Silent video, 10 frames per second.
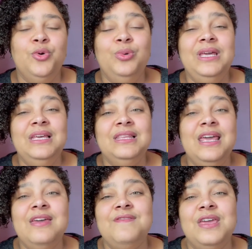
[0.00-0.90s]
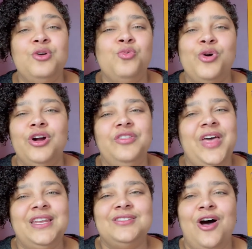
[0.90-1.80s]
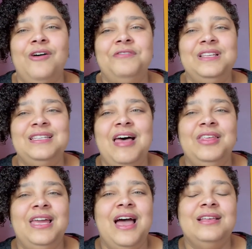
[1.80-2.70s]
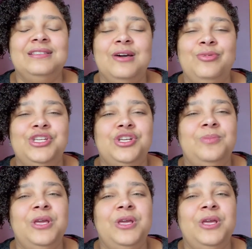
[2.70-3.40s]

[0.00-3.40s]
We live in a world that is often telling us that we should